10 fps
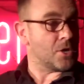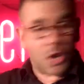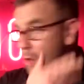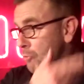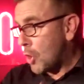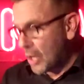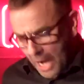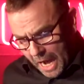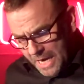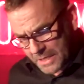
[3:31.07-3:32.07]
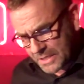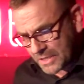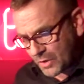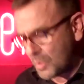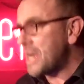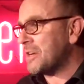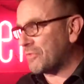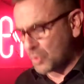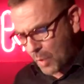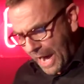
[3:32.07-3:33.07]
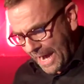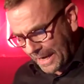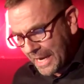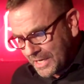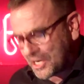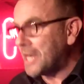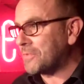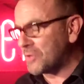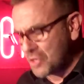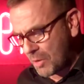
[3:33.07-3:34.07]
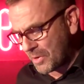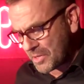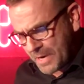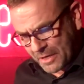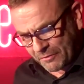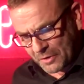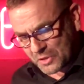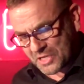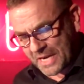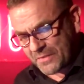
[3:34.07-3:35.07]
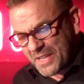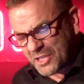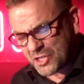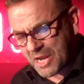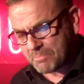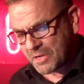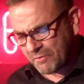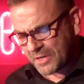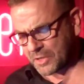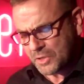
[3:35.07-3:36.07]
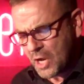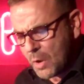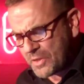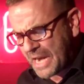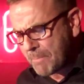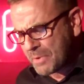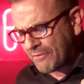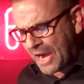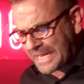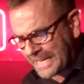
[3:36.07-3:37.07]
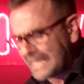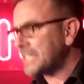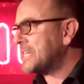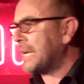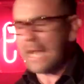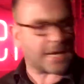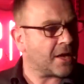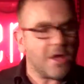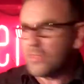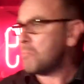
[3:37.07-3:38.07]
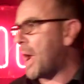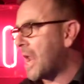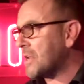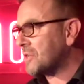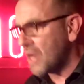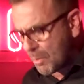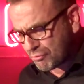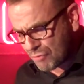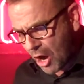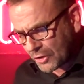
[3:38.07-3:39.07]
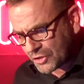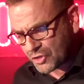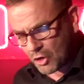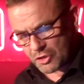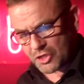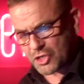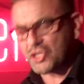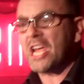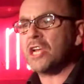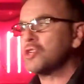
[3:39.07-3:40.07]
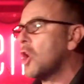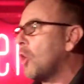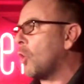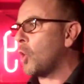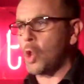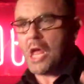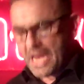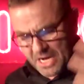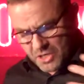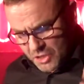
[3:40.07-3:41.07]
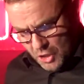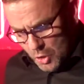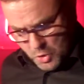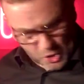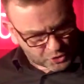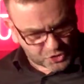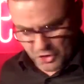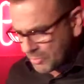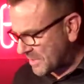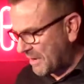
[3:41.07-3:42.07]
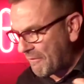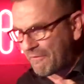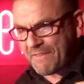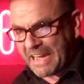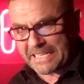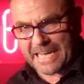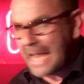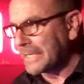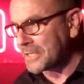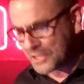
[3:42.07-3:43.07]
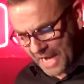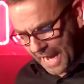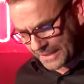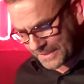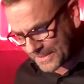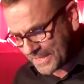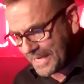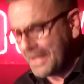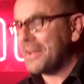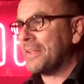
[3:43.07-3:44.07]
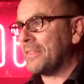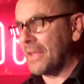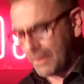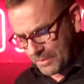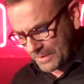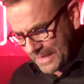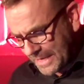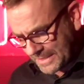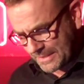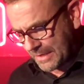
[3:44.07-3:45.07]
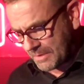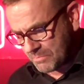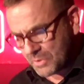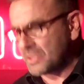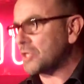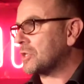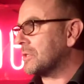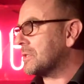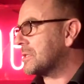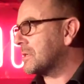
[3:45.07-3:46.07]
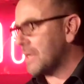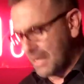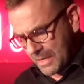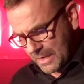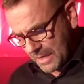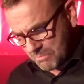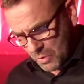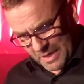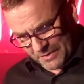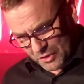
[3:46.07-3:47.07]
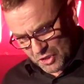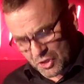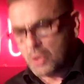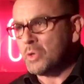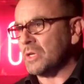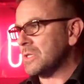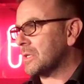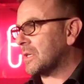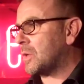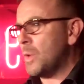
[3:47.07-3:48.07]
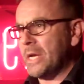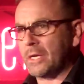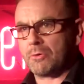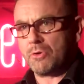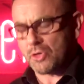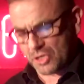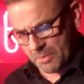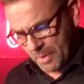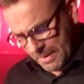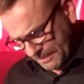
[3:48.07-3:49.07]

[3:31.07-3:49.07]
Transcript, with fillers: Her Royal Highness, the Queen of Twang, tightened the knob on the microphone stand and then snapped her fingers. With an amplified clickety-clack, the band pranced onto the stage, all indigo costumes and fat, calloused hands. They looked less like musicians and, and more like the stokers on a queer cruise ship.